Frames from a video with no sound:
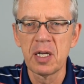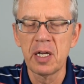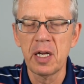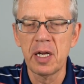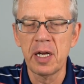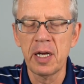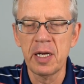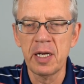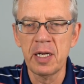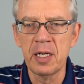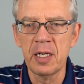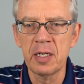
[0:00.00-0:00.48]

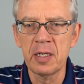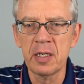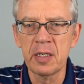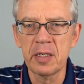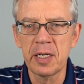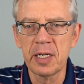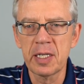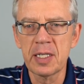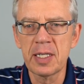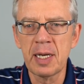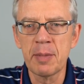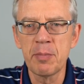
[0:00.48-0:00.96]
And
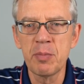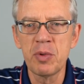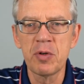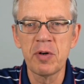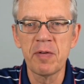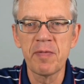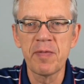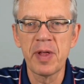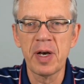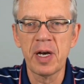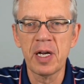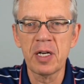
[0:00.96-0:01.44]
example
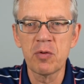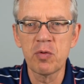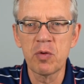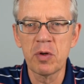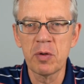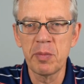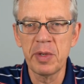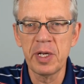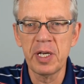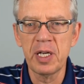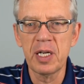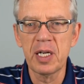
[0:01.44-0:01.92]
of that
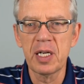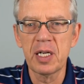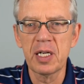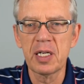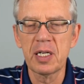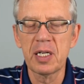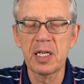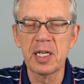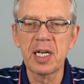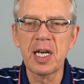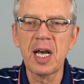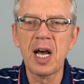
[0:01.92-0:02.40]
will be
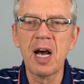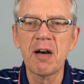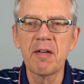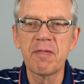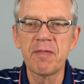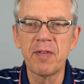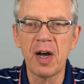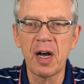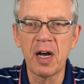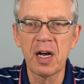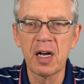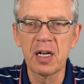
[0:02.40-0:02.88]

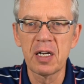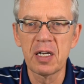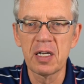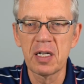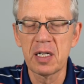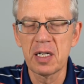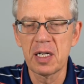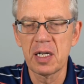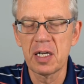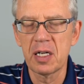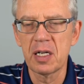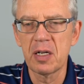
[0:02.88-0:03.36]
kawa,
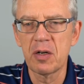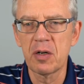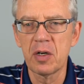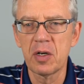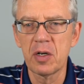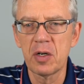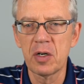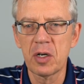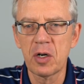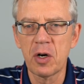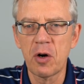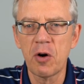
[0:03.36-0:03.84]

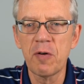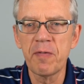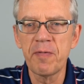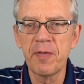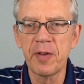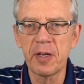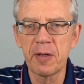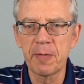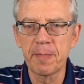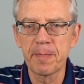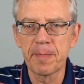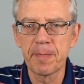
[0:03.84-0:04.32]

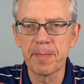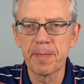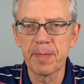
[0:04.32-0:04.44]
coffee.